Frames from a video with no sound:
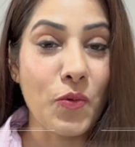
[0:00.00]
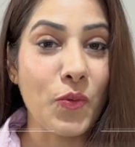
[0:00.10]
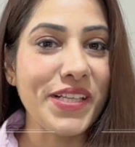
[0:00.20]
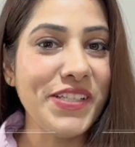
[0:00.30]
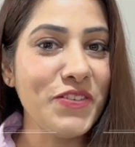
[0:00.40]

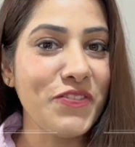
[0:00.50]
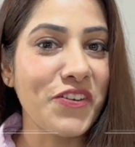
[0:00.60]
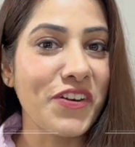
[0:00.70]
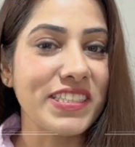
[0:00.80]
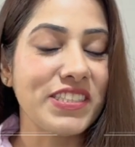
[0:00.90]
when you
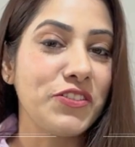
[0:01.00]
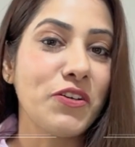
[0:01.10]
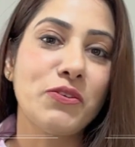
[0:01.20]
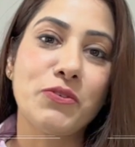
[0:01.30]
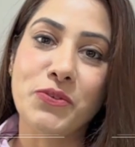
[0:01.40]
forget
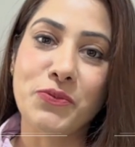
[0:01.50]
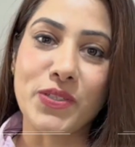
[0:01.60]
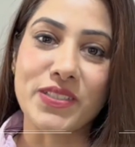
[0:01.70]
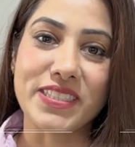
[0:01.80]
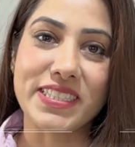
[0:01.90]
your own
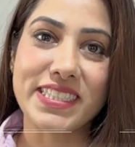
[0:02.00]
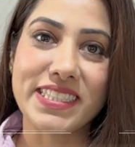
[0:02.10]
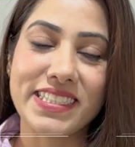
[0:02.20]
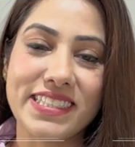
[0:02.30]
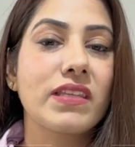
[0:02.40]
words.
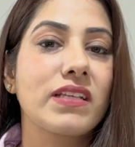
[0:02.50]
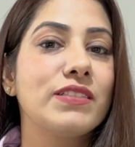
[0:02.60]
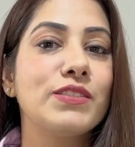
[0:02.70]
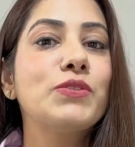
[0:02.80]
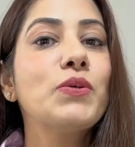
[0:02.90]

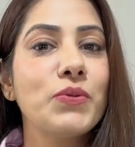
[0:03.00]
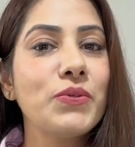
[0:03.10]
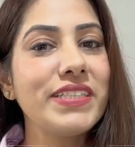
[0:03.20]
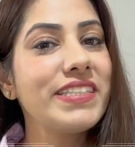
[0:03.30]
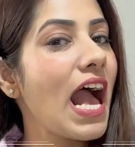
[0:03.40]

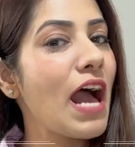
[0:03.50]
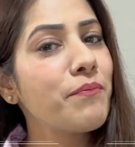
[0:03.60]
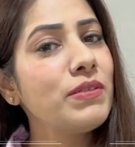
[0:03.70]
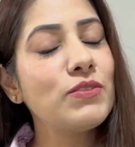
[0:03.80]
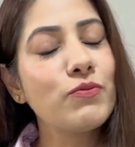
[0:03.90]
So, it
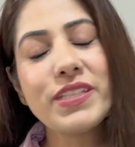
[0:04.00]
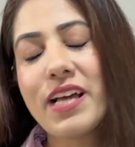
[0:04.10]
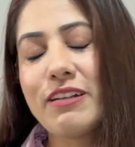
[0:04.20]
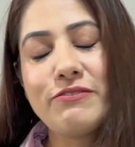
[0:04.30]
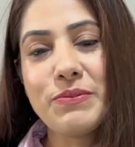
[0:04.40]
happens with
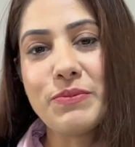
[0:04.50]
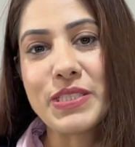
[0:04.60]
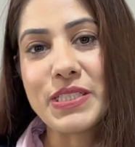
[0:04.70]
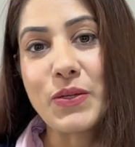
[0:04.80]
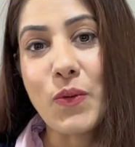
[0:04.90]

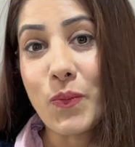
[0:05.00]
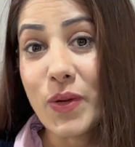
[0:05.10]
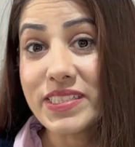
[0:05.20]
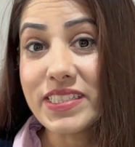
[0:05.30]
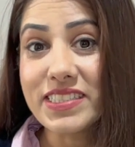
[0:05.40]
everybody,
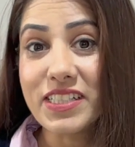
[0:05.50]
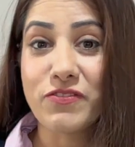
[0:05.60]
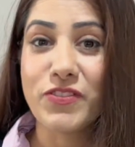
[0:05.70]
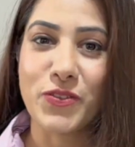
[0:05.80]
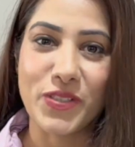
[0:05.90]
whether a
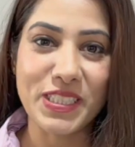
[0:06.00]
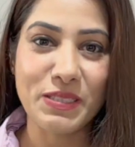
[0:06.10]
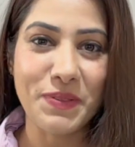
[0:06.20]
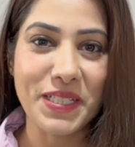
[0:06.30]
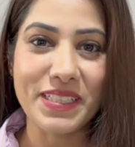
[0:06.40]
fluent
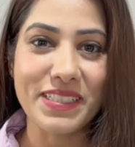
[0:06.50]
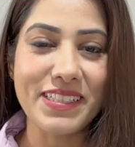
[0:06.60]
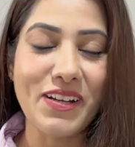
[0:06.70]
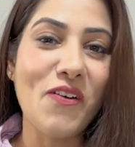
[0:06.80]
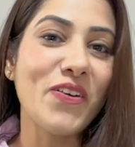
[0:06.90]

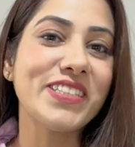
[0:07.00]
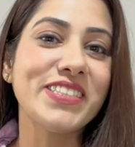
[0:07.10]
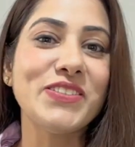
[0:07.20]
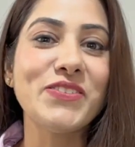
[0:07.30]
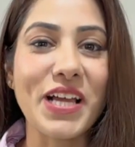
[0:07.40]
speaker or a
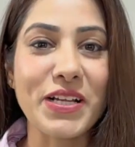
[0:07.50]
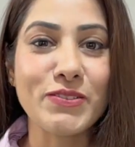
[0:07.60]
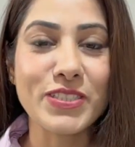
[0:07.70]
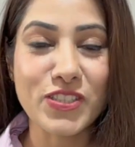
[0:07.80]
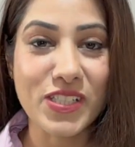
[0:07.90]
new
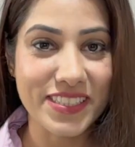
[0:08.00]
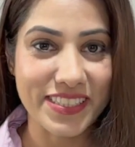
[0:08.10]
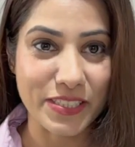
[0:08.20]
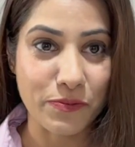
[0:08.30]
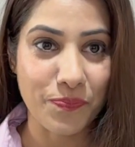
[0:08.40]
language
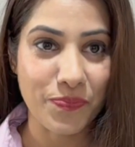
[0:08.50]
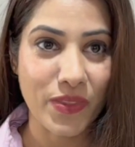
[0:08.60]
learner.